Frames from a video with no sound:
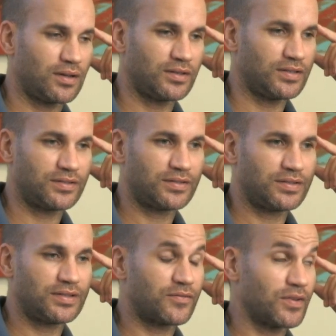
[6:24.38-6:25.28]
just
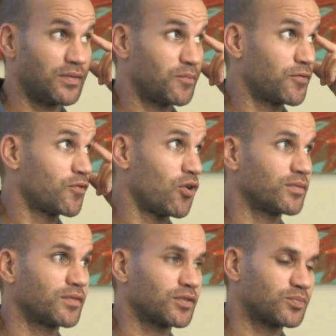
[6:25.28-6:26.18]
different
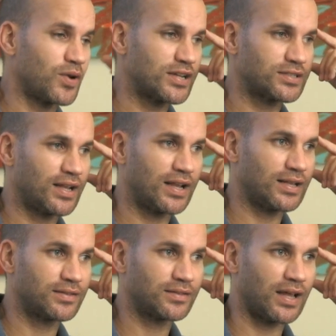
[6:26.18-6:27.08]
forms of expression,
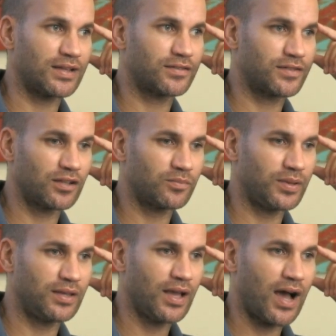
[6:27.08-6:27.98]
and it still
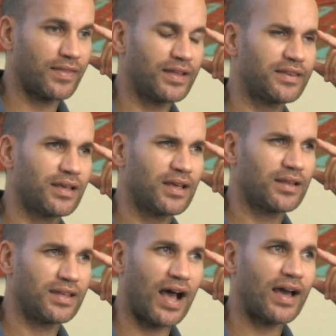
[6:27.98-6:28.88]
be, I think
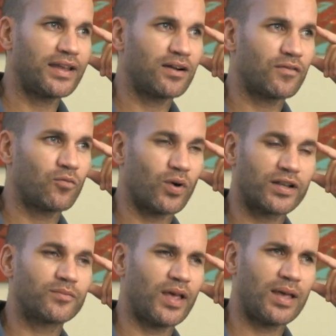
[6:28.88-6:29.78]
the idea of what
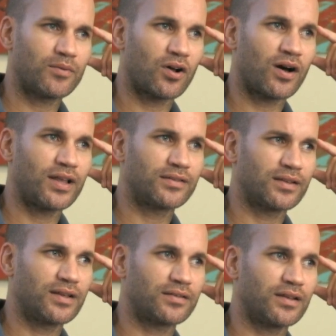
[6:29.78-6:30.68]
is Bahamian art,
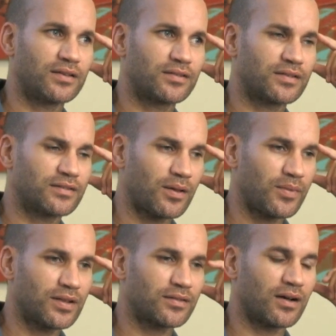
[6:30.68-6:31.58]
it's
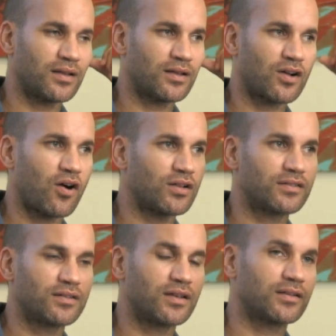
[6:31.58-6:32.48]
something that's under
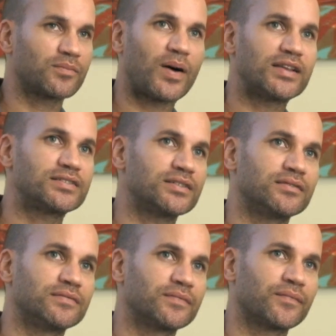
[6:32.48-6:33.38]
constant expansion.
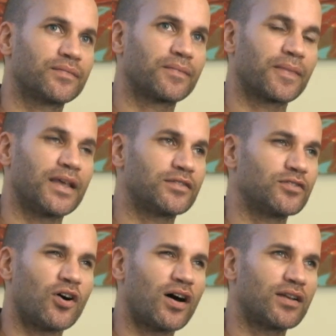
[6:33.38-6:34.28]
It's
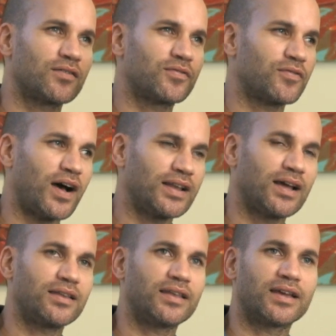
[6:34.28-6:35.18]
not a
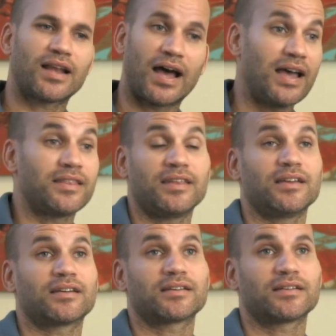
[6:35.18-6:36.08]
finite thing, and I
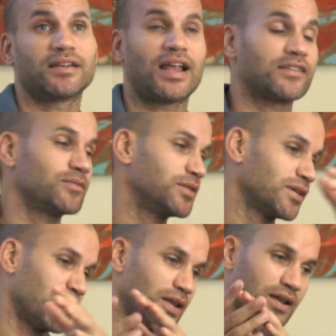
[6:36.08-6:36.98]
think it has to be
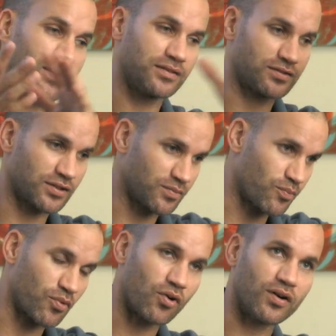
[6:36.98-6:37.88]
something that is just
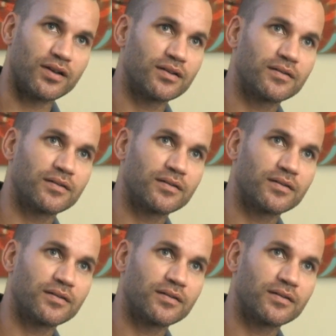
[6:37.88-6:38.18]
broad,